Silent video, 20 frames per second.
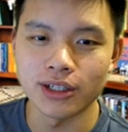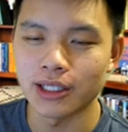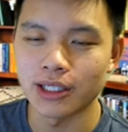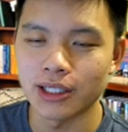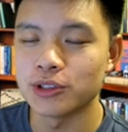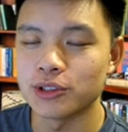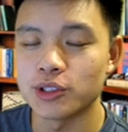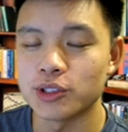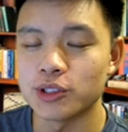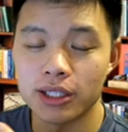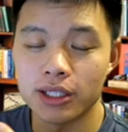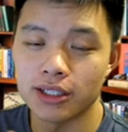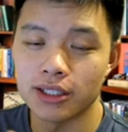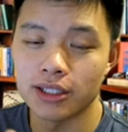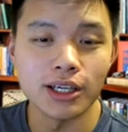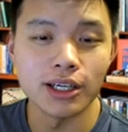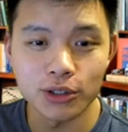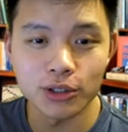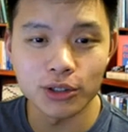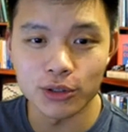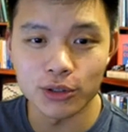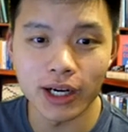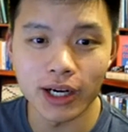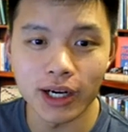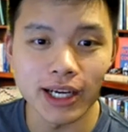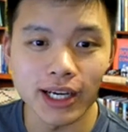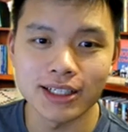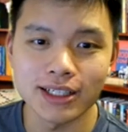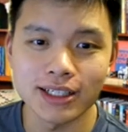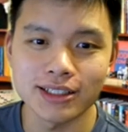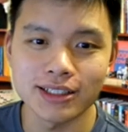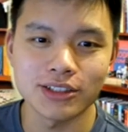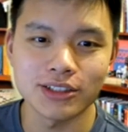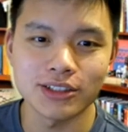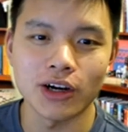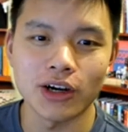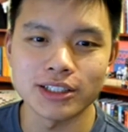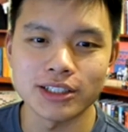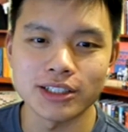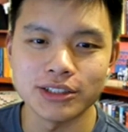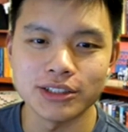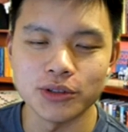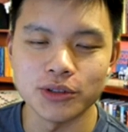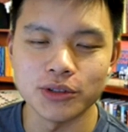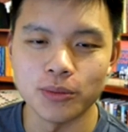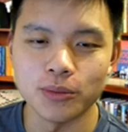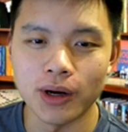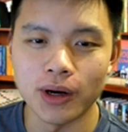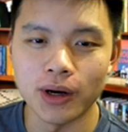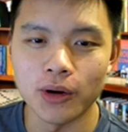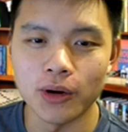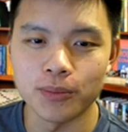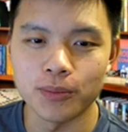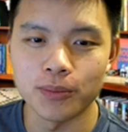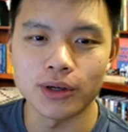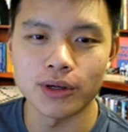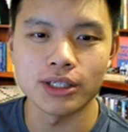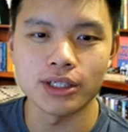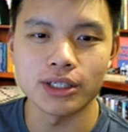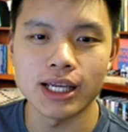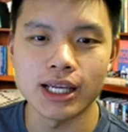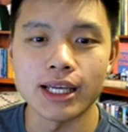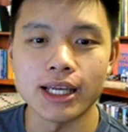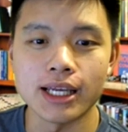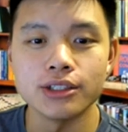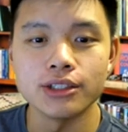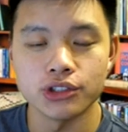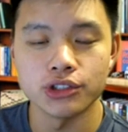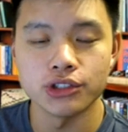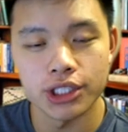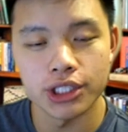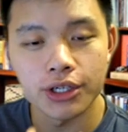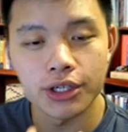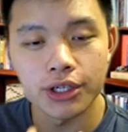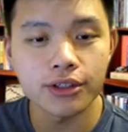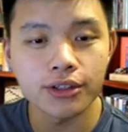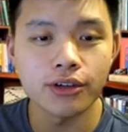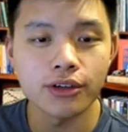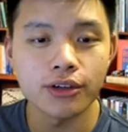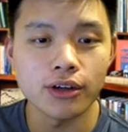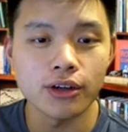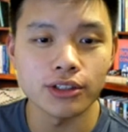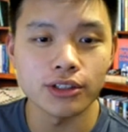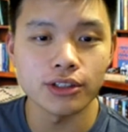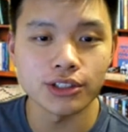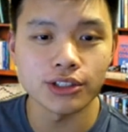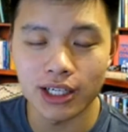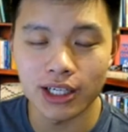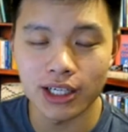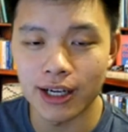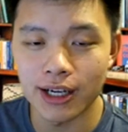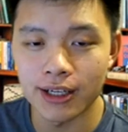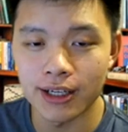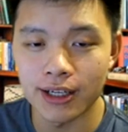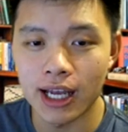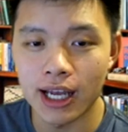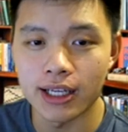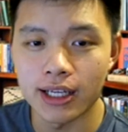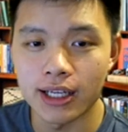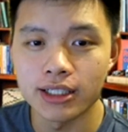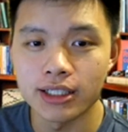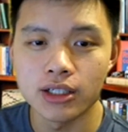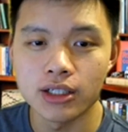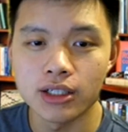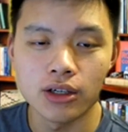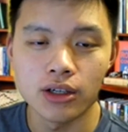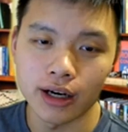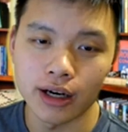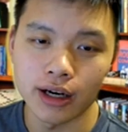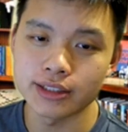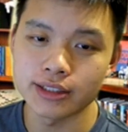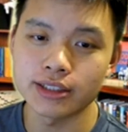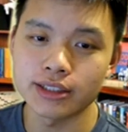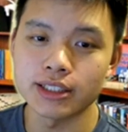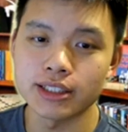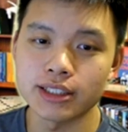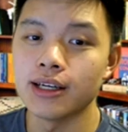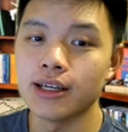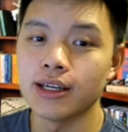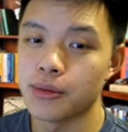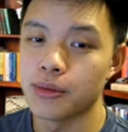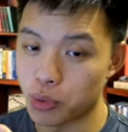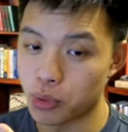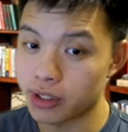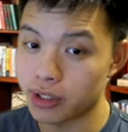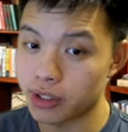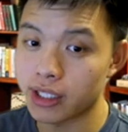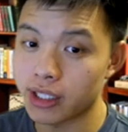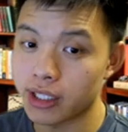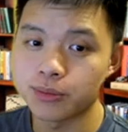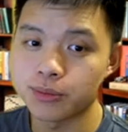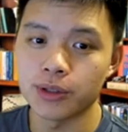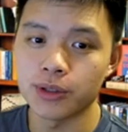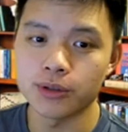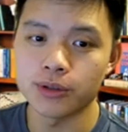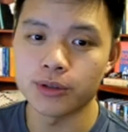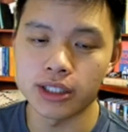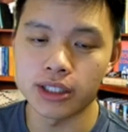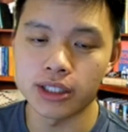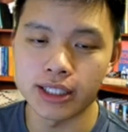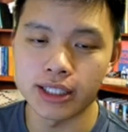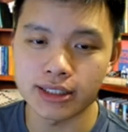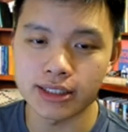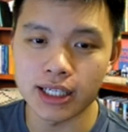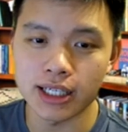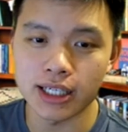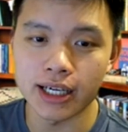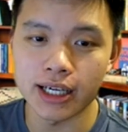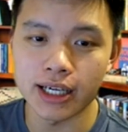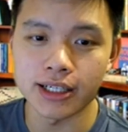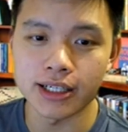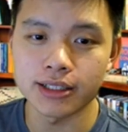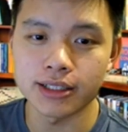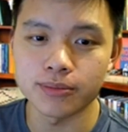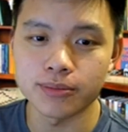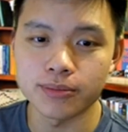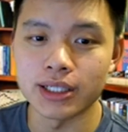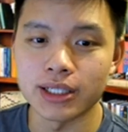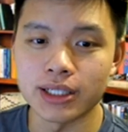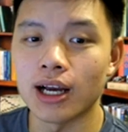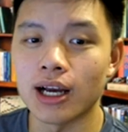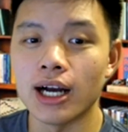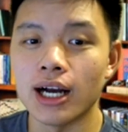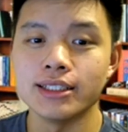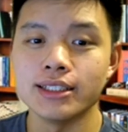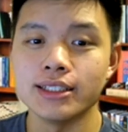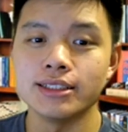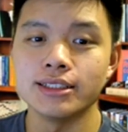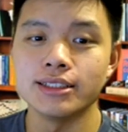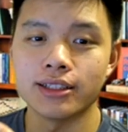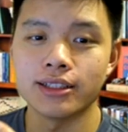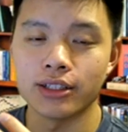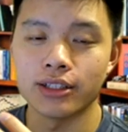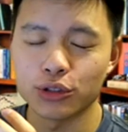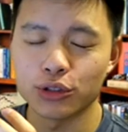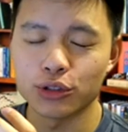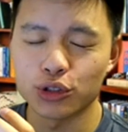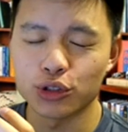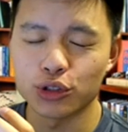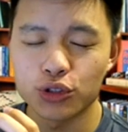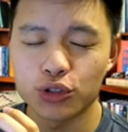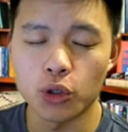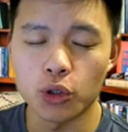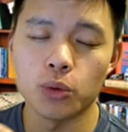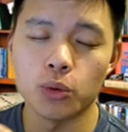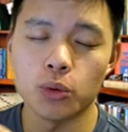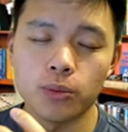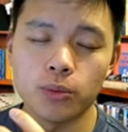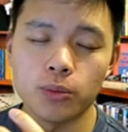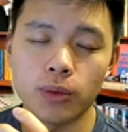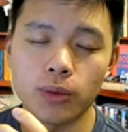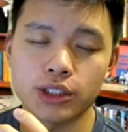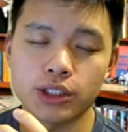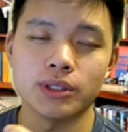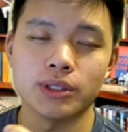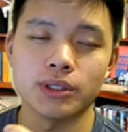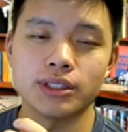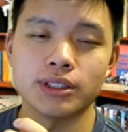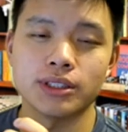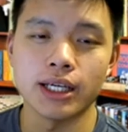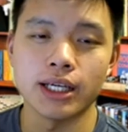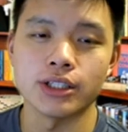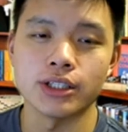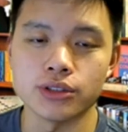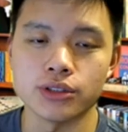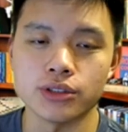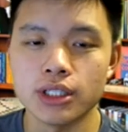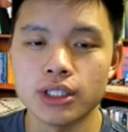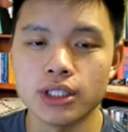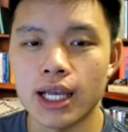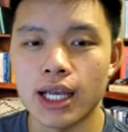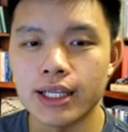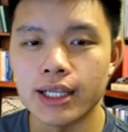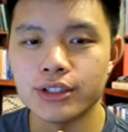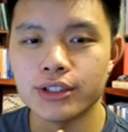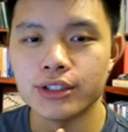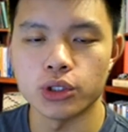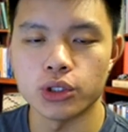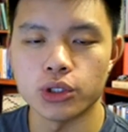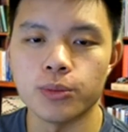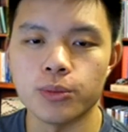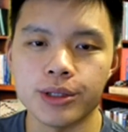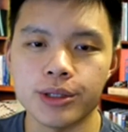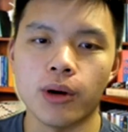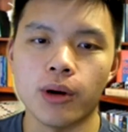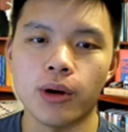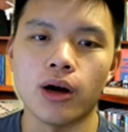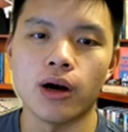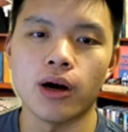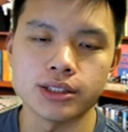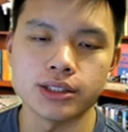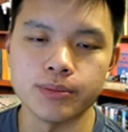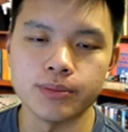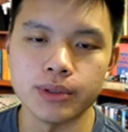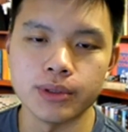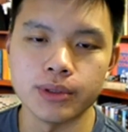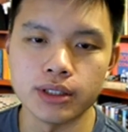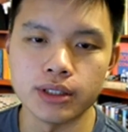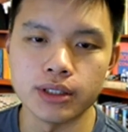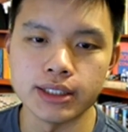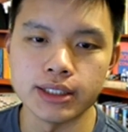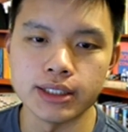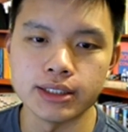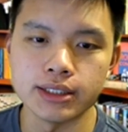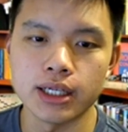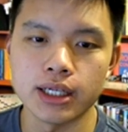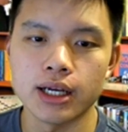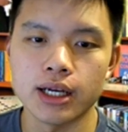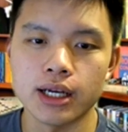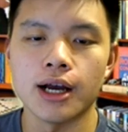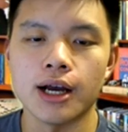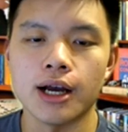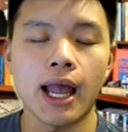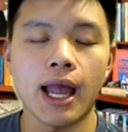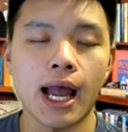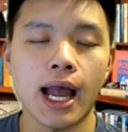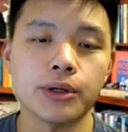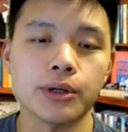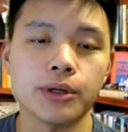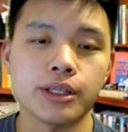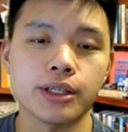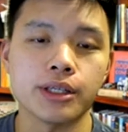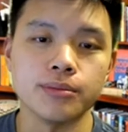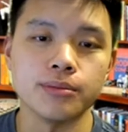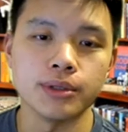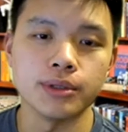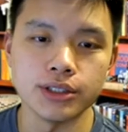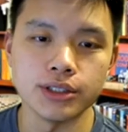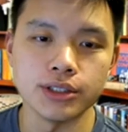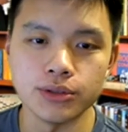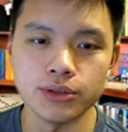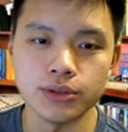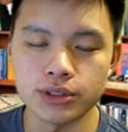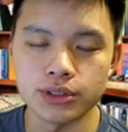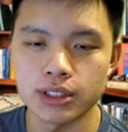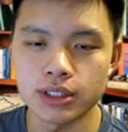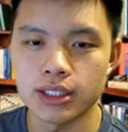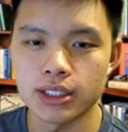It's been great talking to you about BERT and sharing the knowledge that I had. Honestly, BERT gets me really excited because there's so much potential and so many possibilities of how it can be used.